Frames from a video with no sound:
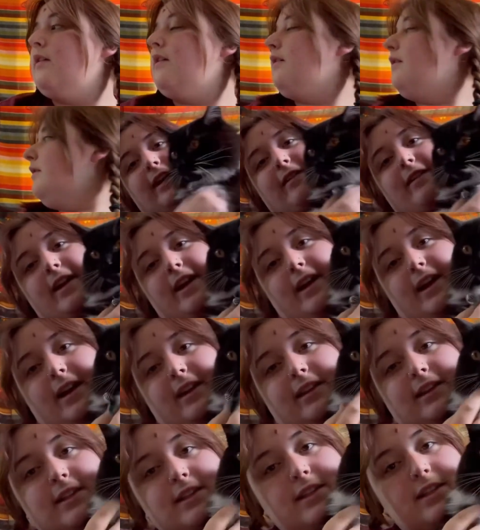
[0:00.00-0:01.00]
Oh, I got
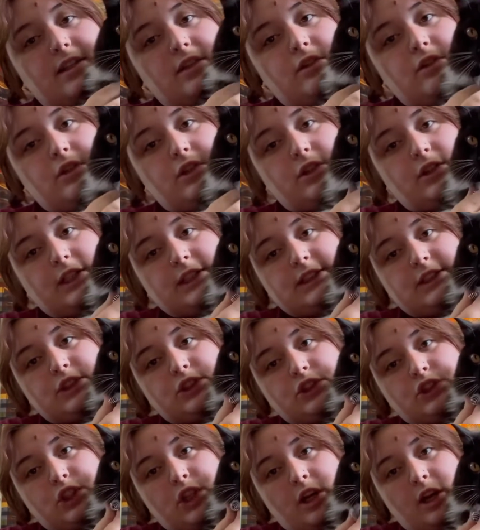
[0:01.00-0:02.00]
this little crystal
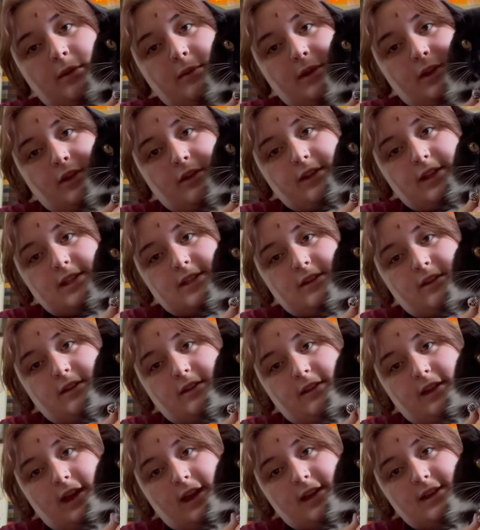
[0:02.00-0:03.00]
charm, you know, these little
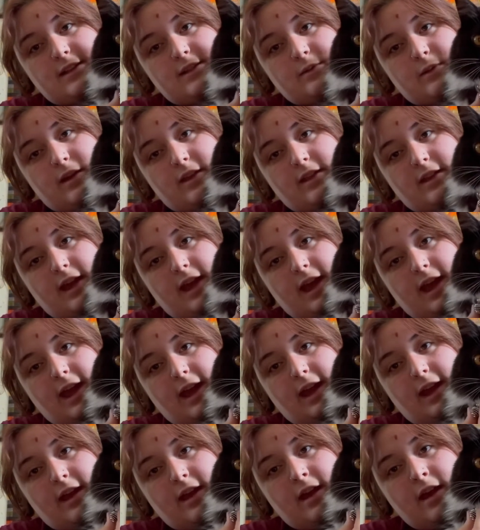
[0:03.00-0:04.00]
things with
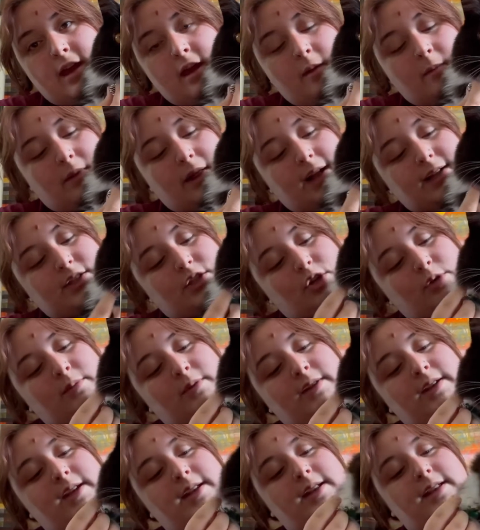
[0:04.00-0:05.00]
a black tourmaline in